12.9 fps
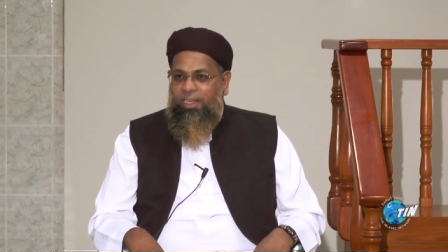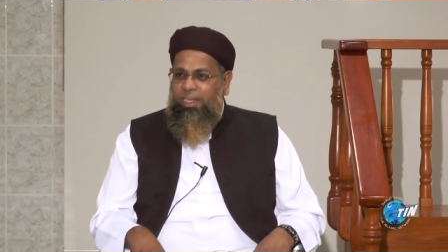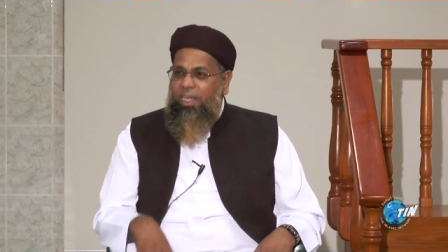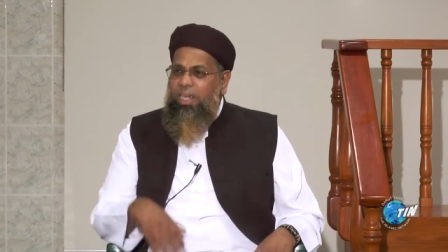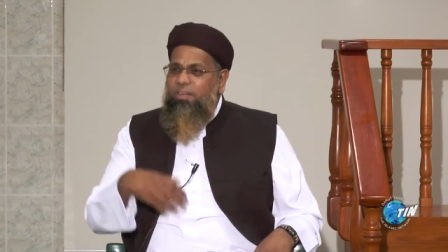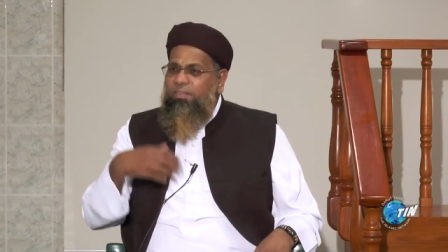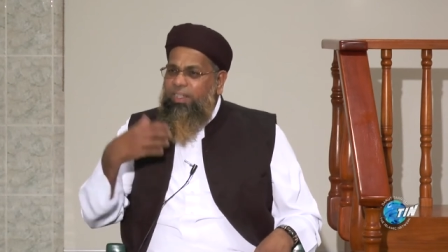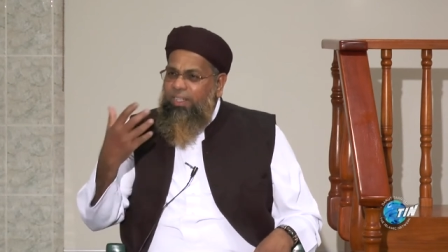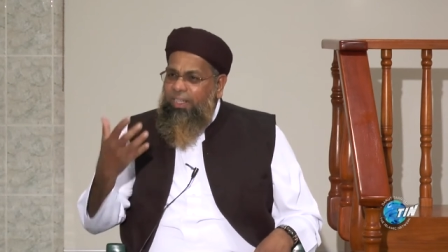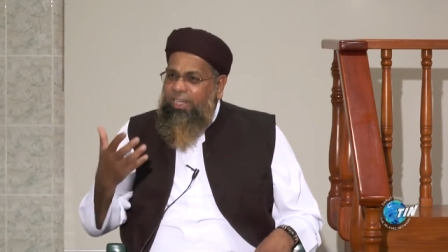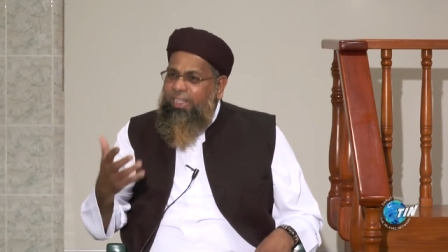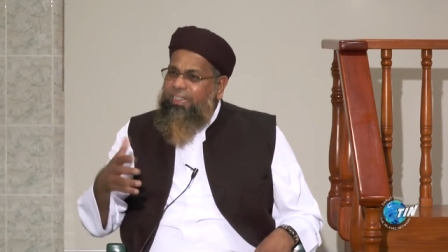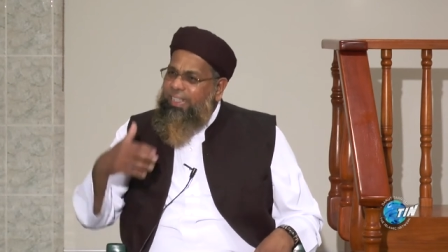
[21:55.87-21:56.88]
Even
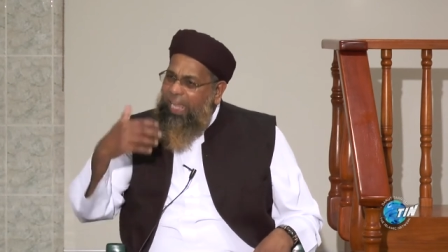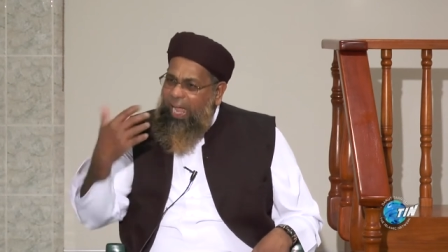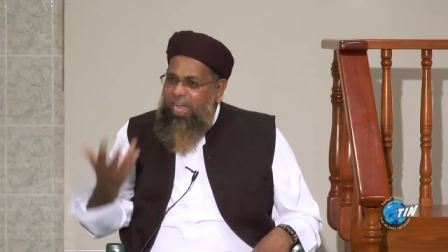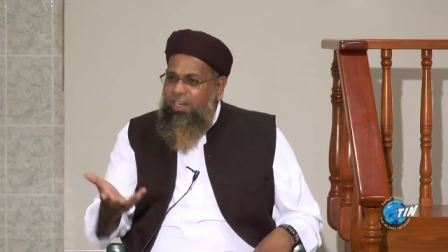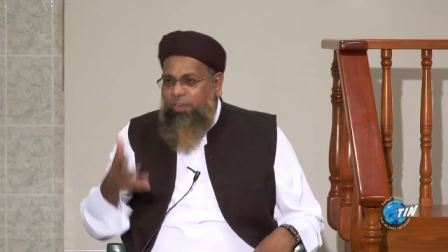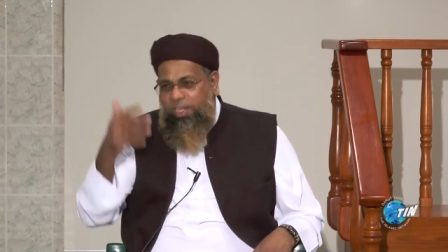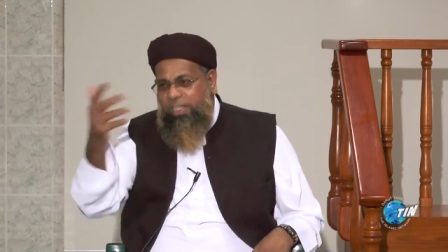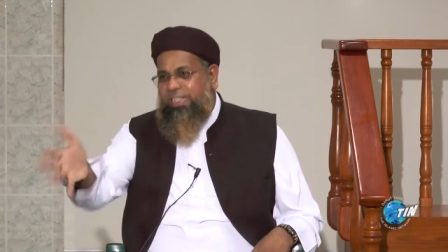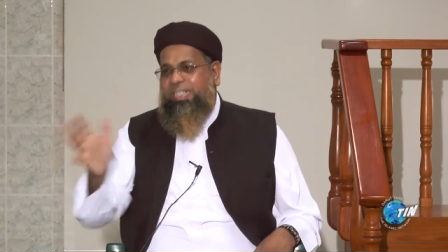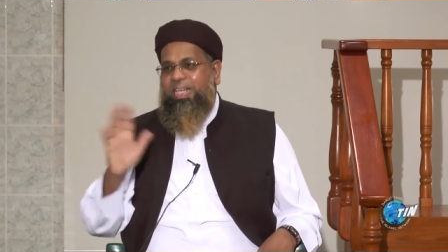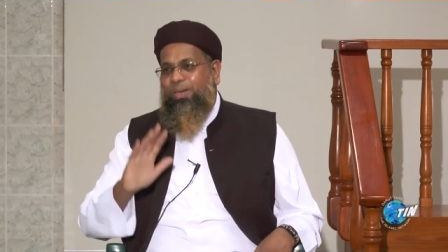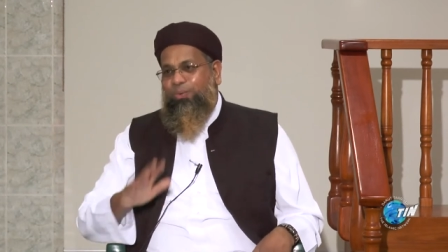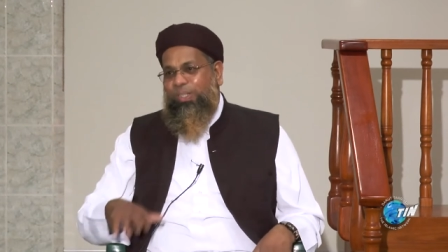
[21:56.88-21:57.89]
he's angry, he
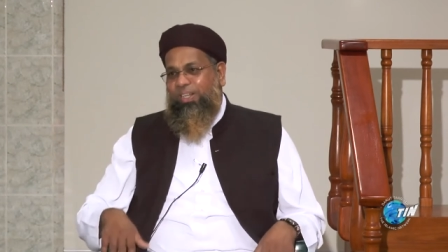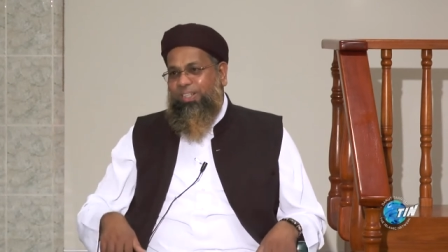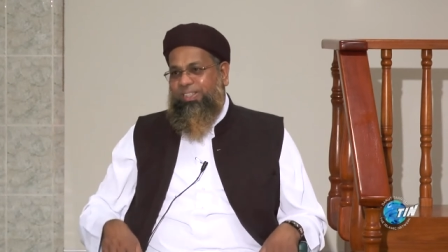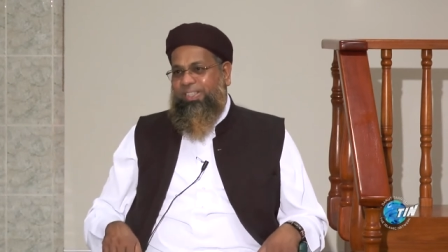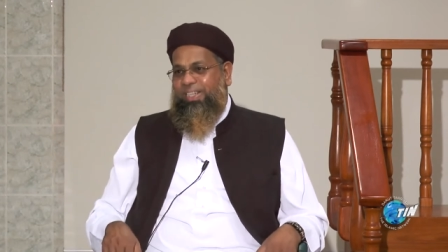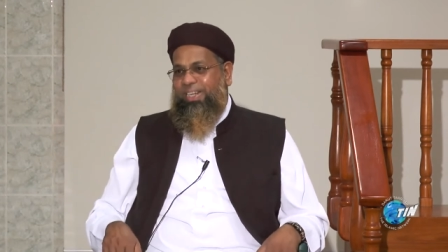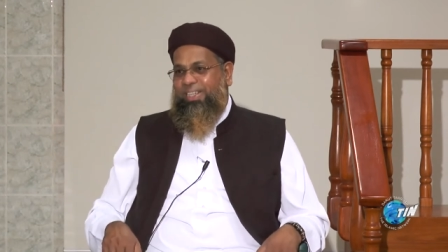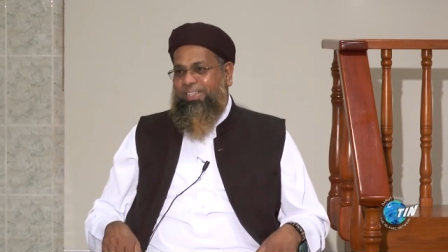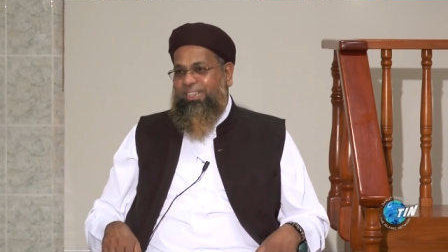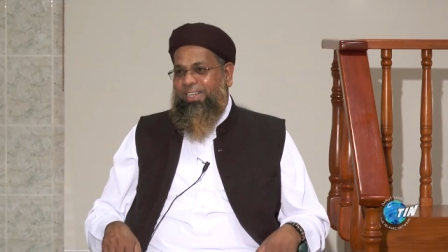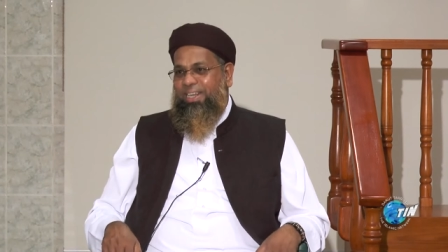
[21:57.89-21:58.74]
still would not say that.